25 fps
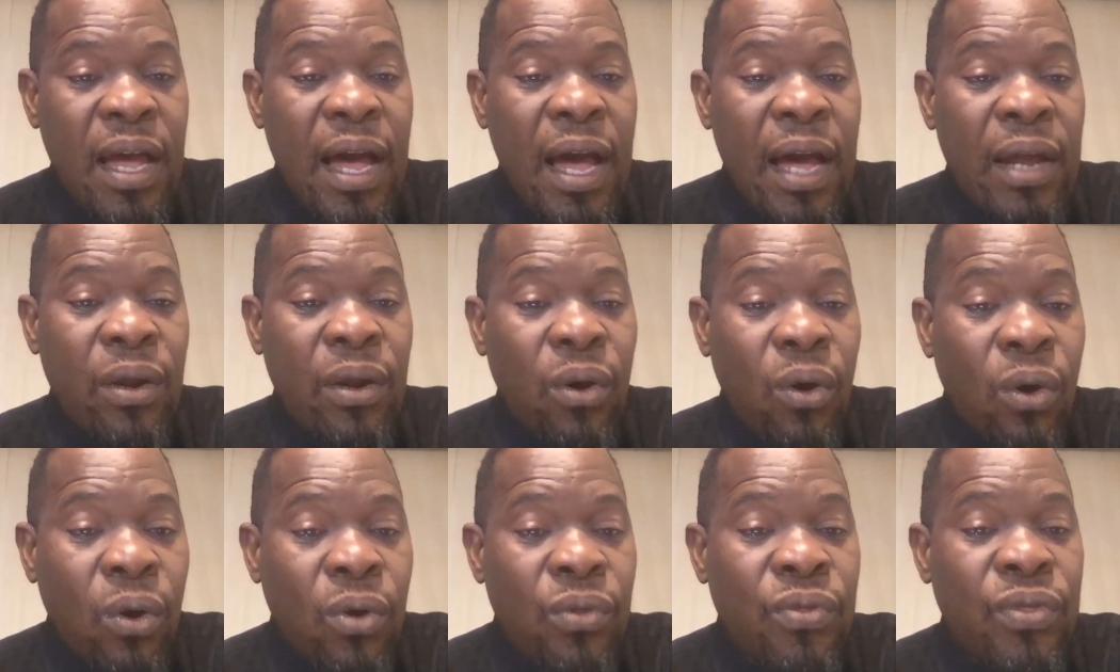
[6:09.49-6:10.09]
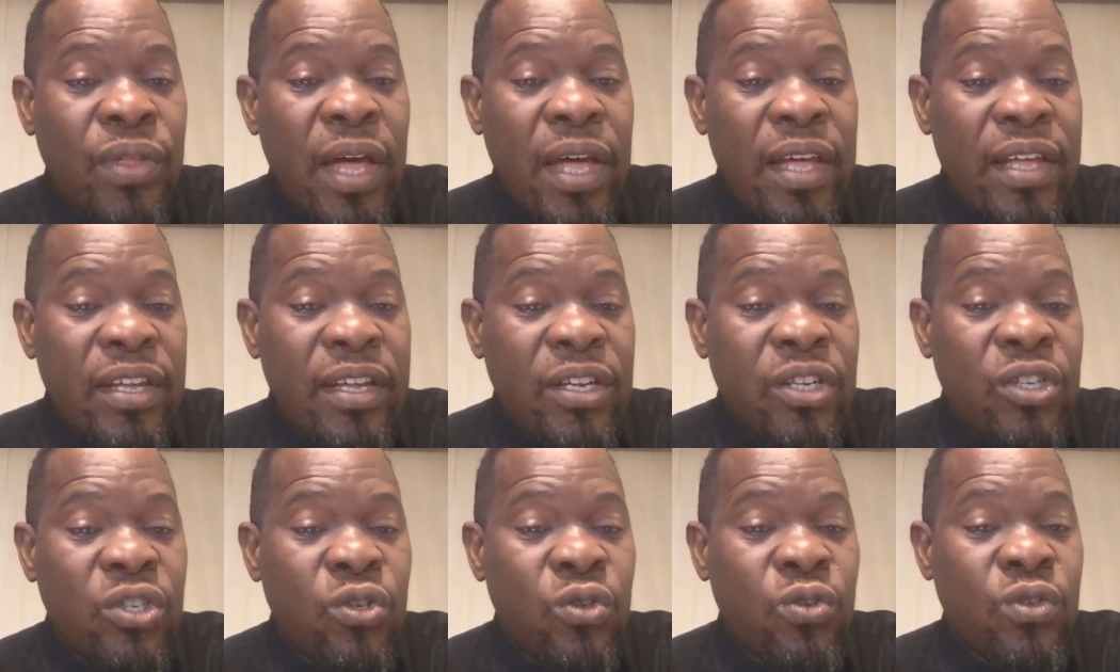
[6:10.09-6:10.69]
and other
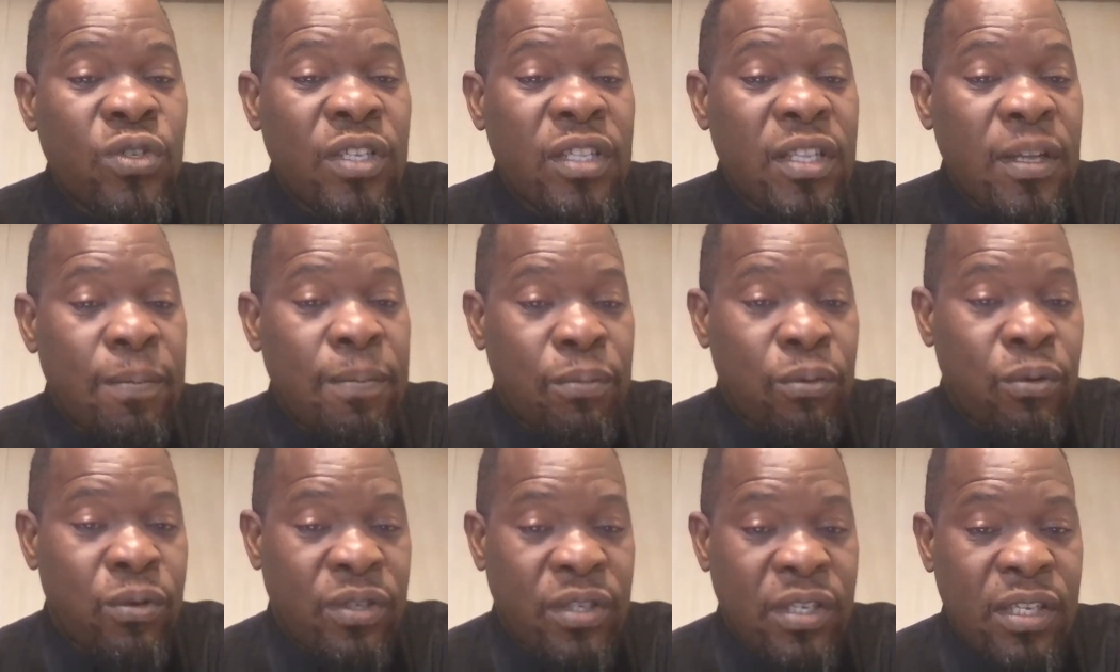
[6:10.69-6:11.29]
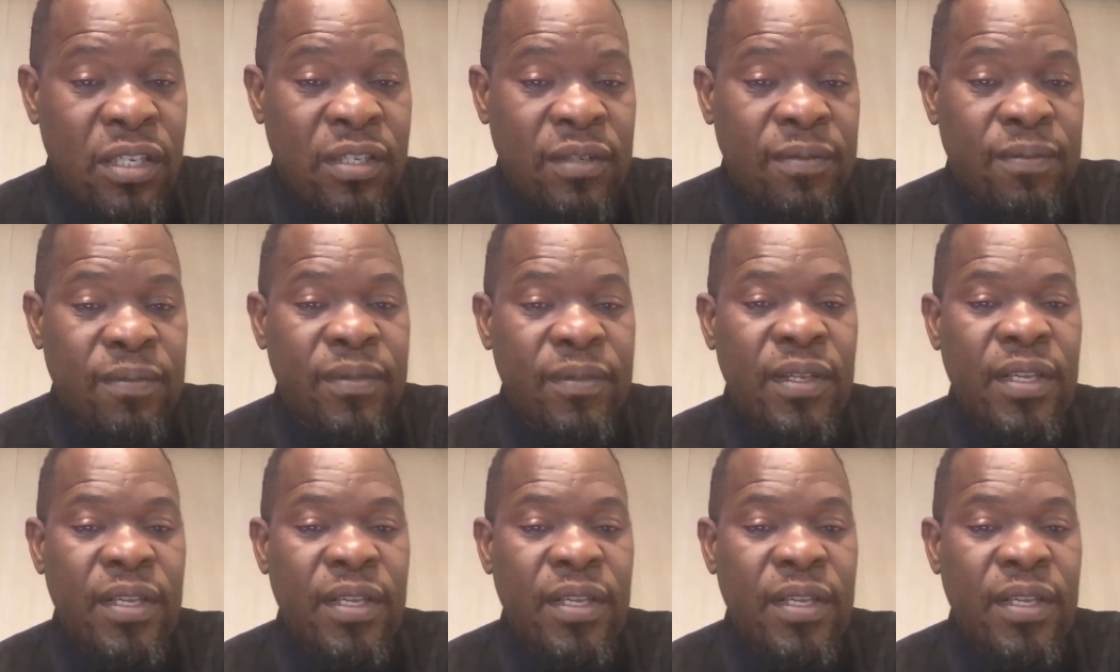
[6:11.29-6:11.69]
issues in the process.